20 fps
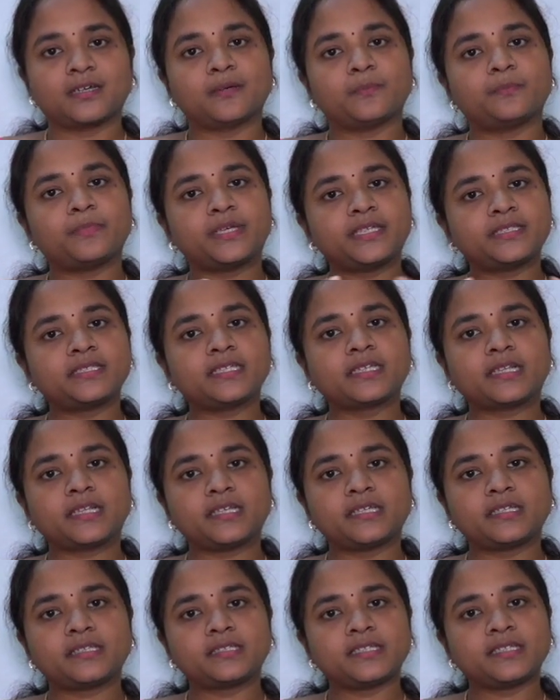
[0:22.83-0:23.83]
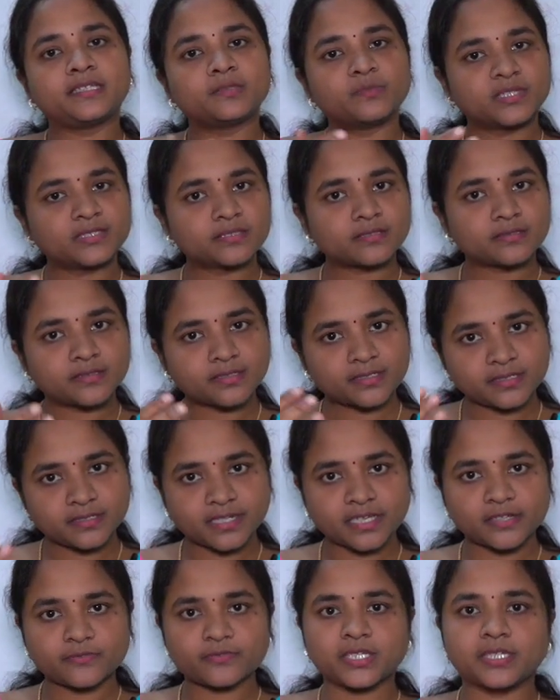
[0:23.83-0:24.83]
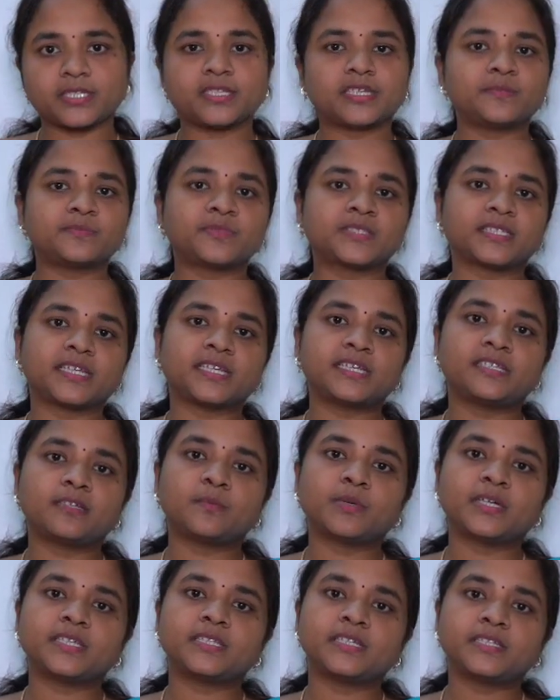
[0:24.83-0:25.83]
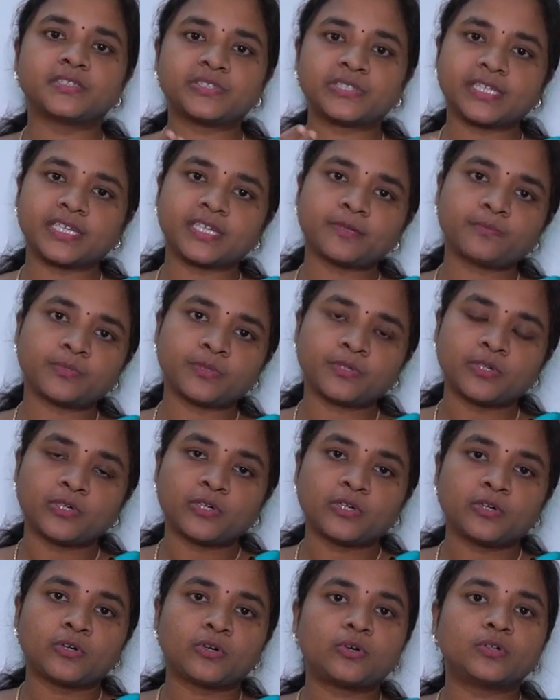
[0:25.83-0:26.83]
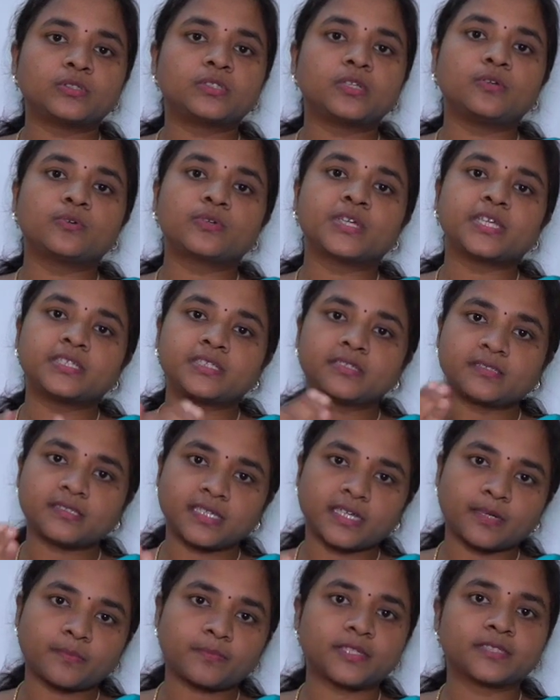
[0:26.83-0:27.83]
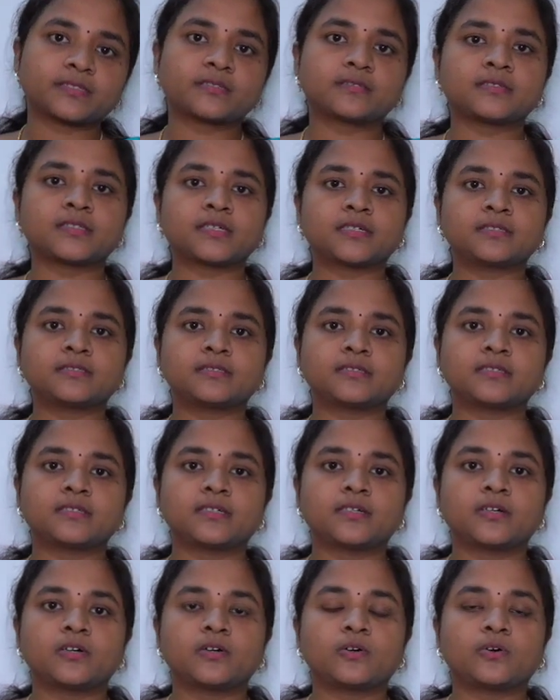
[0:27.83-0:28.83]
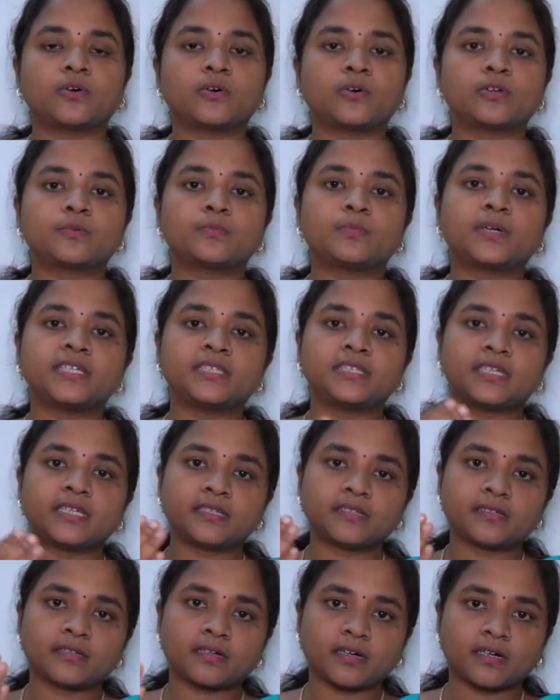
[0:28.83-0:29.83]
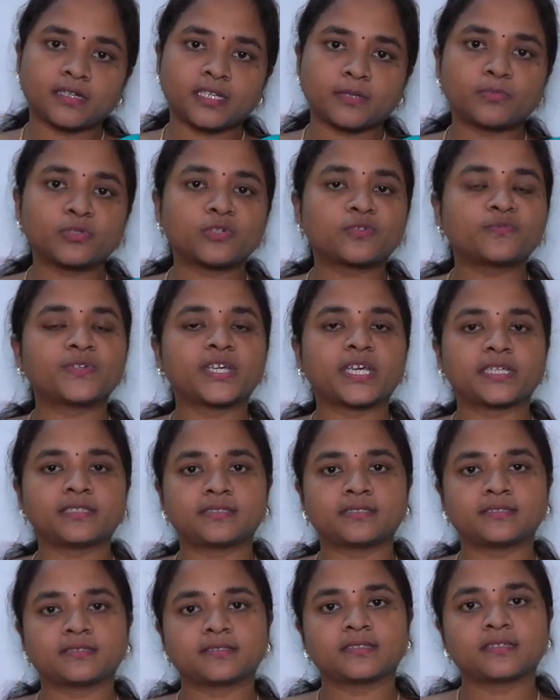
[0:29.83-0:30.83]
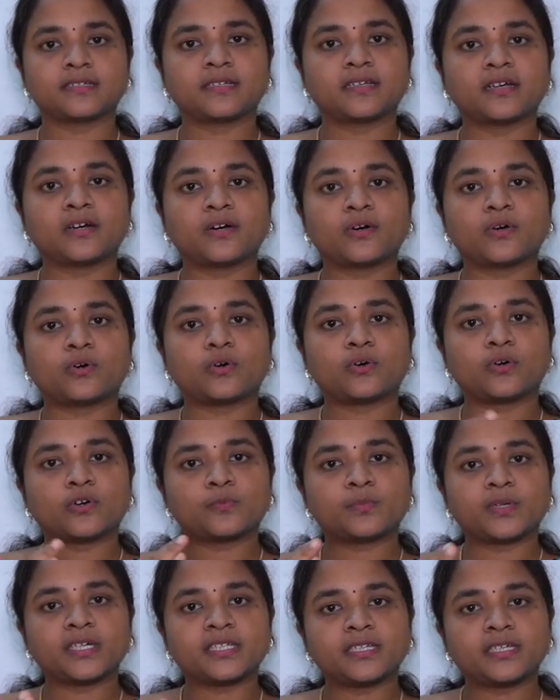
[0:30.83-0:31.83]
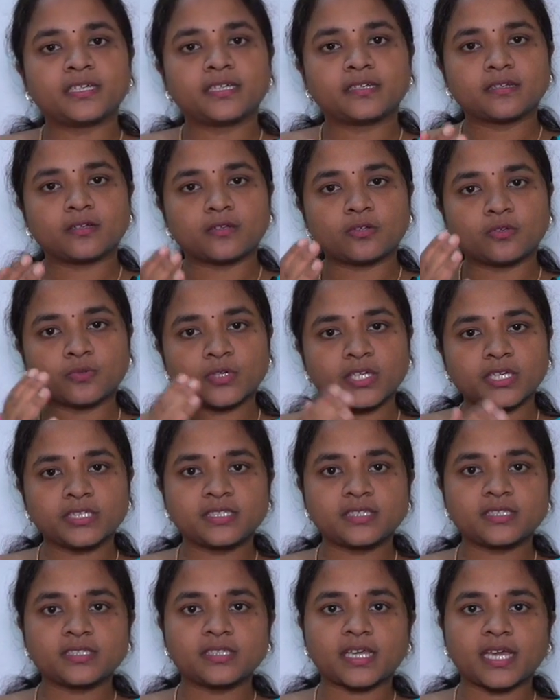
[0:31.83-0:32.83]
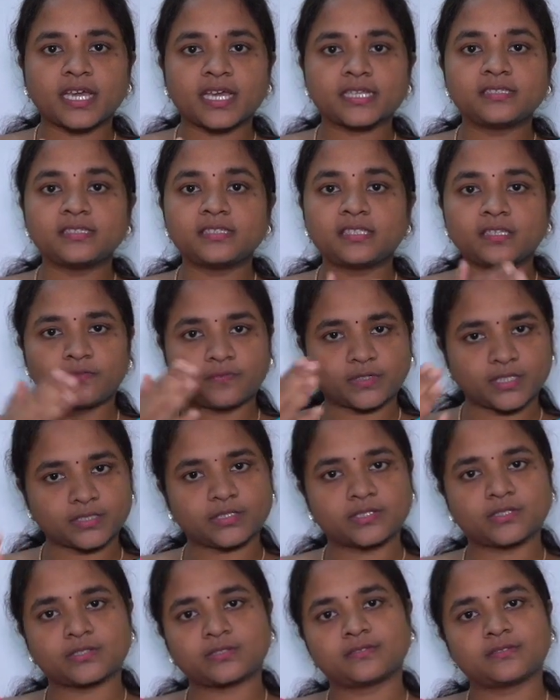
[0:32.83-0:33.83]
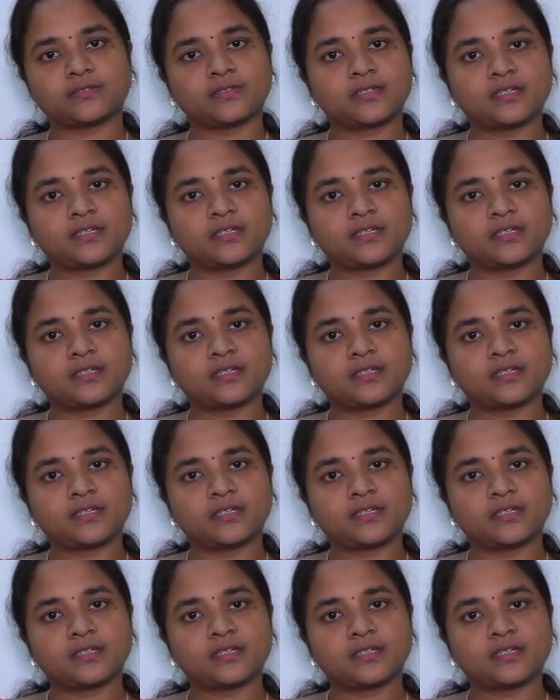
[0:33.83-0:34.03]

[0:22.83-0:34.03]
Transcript: Basically, these muscles derive their names either by their shape or the location they are present at, or by their uh, number of heads, or by their location and the function.